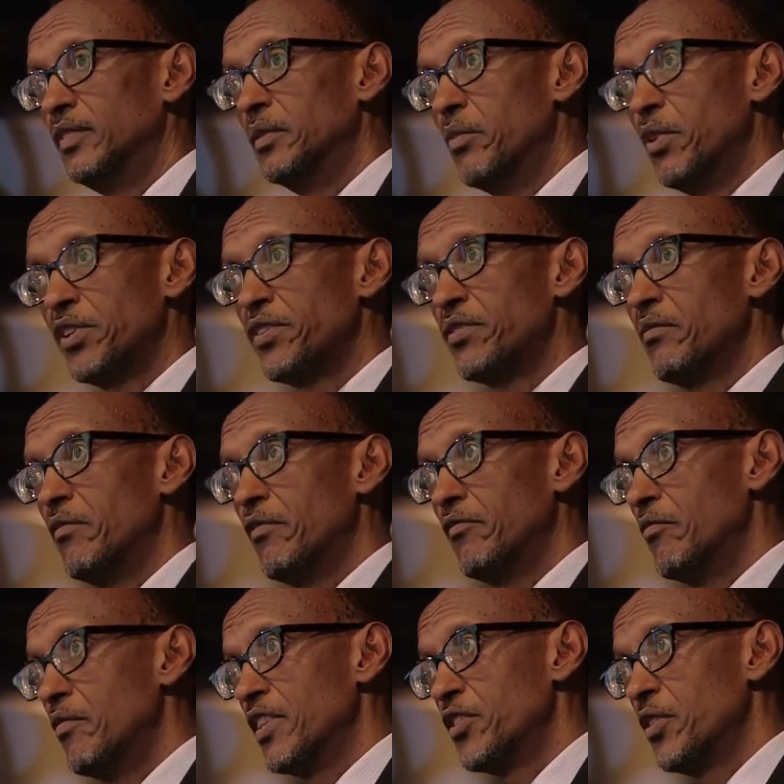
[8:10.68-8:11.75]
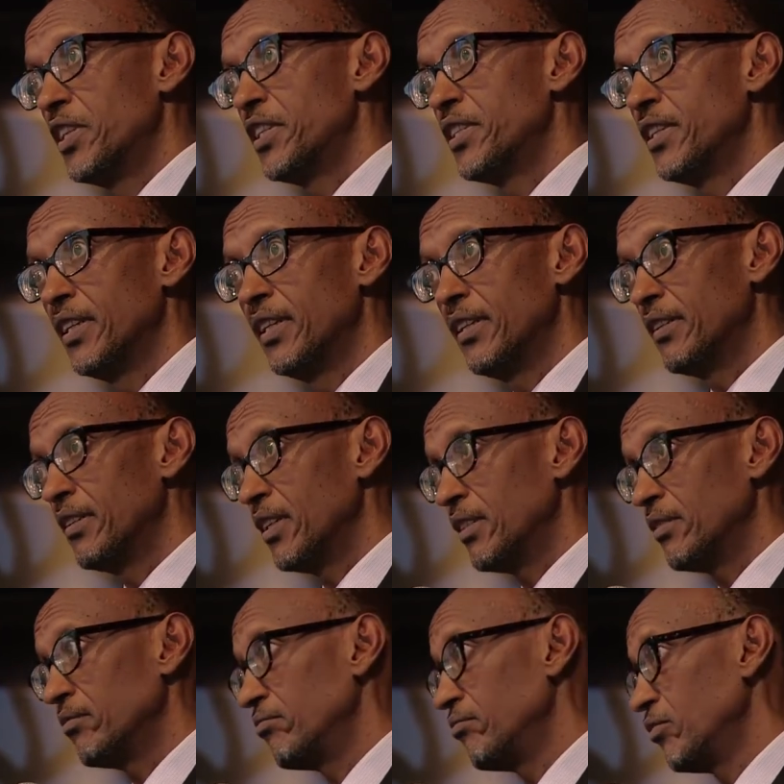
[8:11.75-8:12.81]
most majority
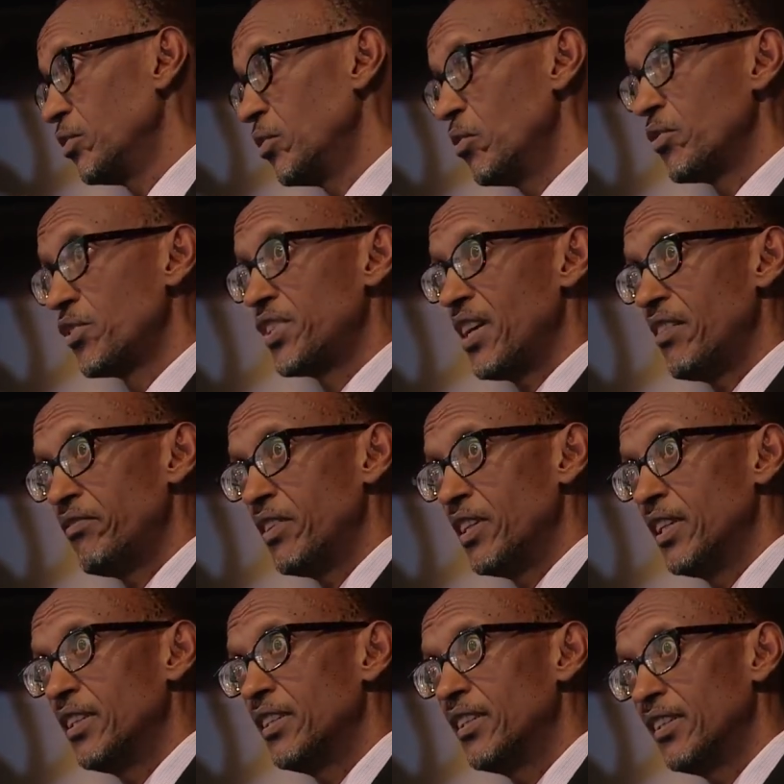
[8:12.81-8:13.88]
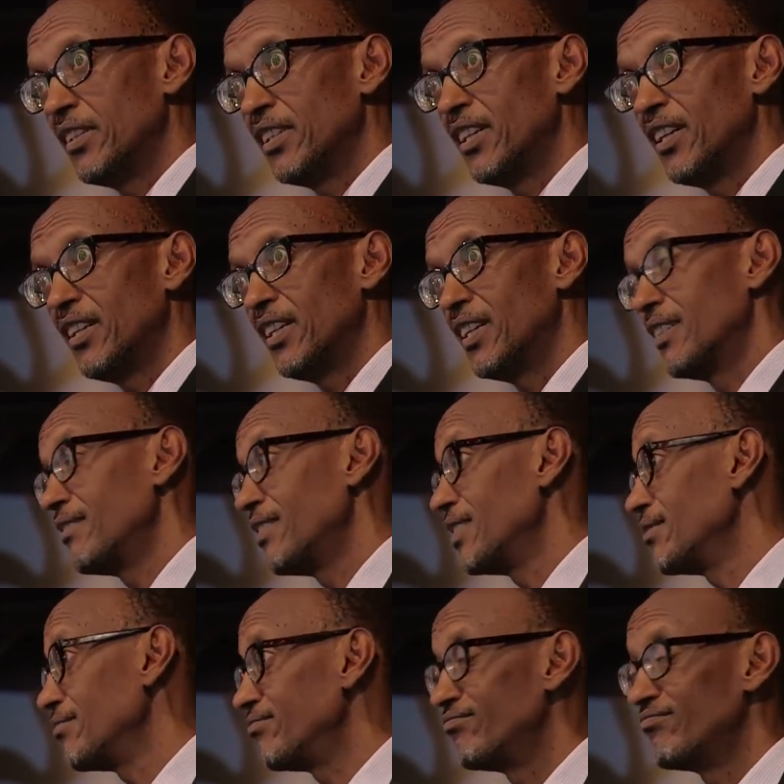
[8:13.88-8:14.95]
who suffer are
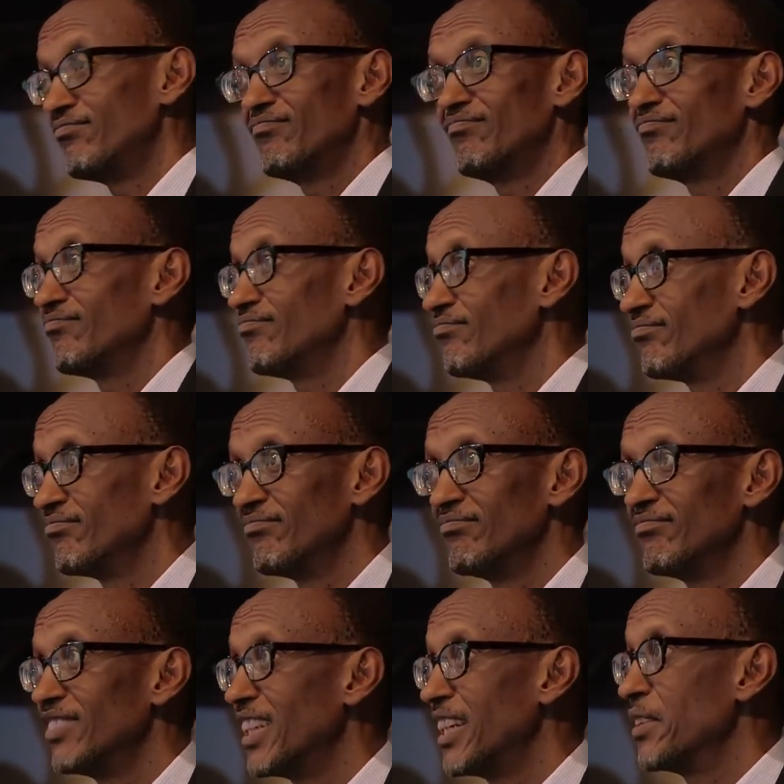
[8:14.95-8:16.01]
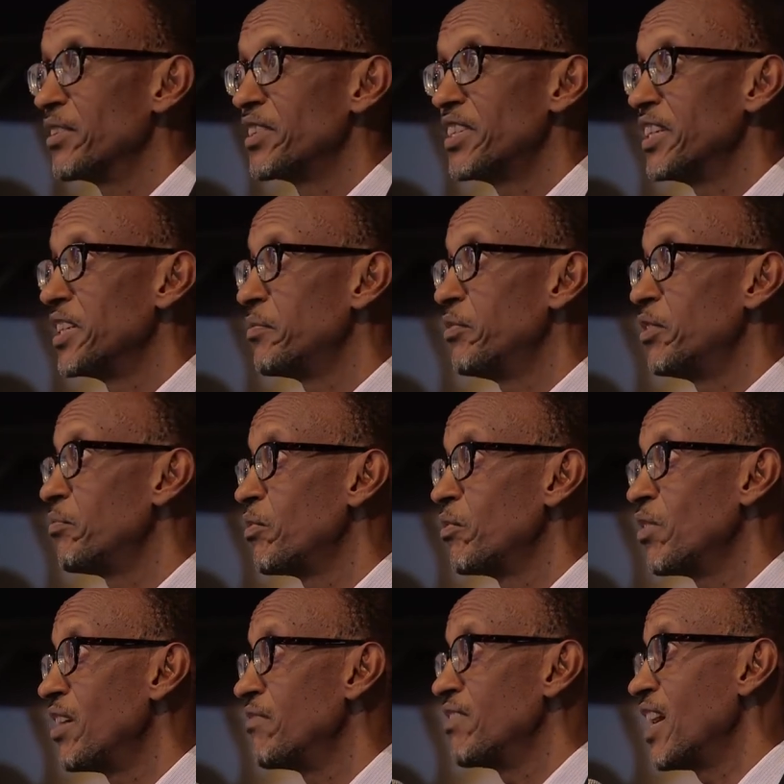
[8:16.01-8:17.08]
the ordinary innocent
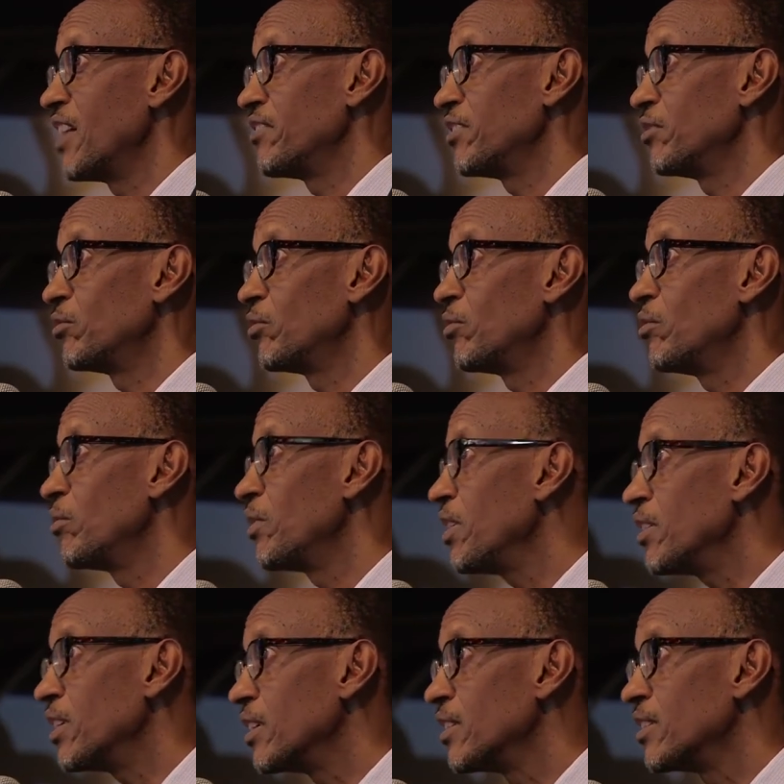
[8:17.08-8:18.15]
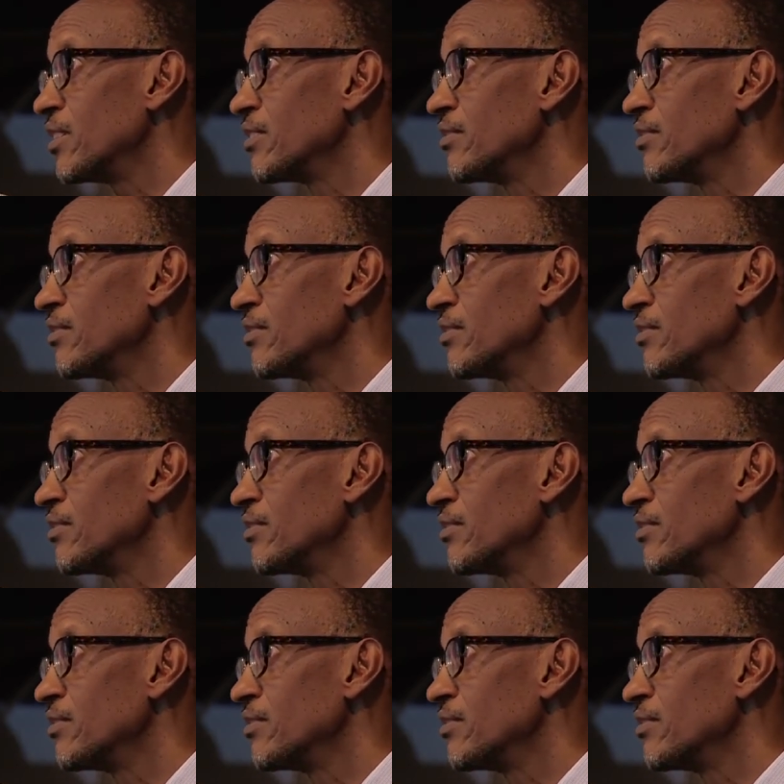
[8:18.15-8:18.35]
people who have nothing to do with it.